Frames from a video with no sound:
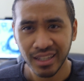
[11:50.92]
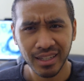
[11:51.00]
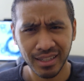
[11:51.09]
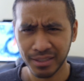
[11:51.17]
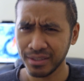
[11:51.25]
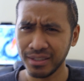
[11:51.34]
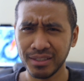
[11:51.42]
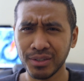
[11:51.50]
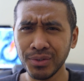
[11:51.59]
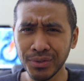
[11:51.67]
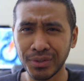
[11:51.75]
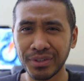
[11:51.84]
It's
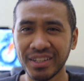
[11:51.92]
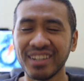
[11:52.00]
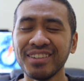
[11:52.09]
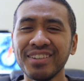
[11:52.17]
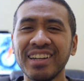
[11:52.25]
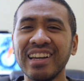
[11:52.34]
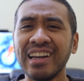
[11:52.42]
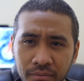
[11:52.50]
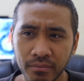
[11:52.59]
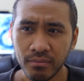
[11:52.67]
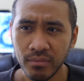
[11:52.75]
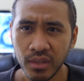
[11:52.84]
cool,
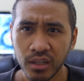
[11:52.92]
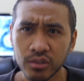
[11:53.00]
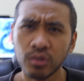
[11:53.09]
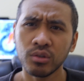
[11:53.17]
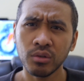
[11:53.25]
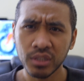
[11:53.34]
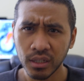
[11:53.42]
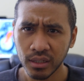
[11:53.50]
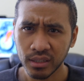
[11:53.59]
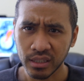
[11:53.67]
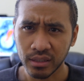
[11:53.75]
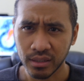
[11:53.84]
So those
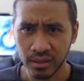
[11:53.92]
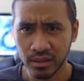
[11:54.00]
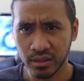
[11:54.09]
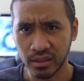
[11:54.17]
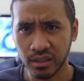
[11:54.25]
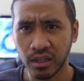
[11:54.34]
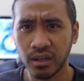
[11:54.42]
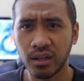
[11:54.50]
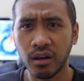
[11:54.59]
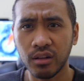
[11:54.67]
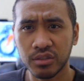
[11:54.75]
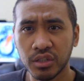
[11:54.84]
are the
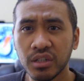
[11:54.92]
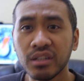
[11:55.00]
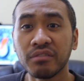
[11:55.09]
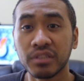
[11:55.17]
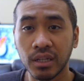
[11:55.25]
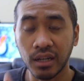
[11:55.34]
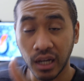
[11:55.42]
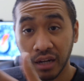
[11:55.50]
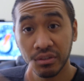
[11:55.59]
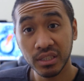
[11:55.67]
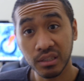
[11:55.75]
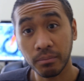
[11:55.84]
alternatives.
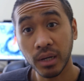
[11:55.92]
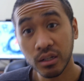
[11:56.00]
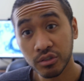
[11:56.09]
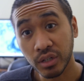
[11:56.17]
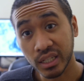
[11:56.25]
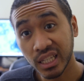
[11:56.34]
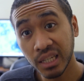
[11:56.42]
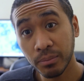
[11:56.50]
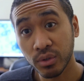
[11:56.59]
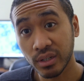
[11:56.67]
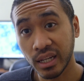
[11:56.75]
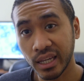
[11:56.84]
Obviously, the Maltron
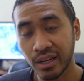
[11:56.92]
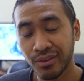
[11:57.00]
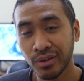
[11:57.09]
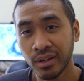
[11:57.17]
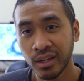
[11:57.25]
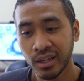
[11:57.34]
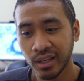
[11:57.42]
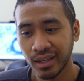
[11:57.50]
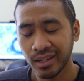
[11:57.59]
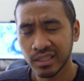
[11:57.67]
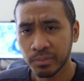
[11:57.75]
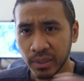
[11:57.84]
keyboard layout
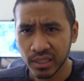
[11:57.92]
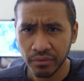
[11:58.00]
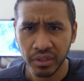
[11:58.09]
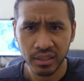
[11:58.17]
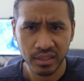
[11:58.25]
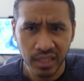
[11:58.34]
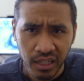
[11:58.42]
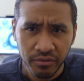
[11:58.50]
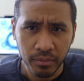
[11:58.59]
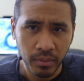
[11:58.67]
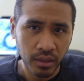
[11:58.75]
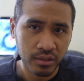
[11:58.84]
is specifically
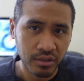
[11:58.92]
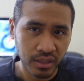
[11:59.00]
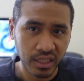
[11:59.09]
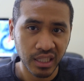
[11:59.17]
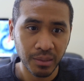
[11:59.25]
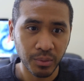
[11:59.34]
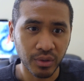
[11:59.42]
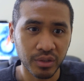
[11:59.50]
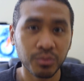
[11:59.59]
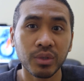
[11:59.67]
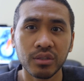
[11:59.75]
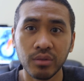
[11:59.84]
designed for Maltron
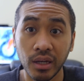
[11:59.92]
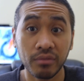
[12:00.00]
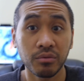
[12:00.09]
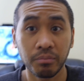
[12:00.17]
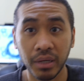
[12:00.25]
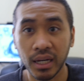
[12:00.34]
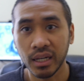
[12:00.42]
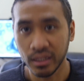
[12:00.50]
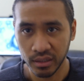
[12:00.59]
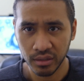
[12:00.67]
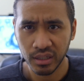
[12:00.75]
keyboards, which you have to buy.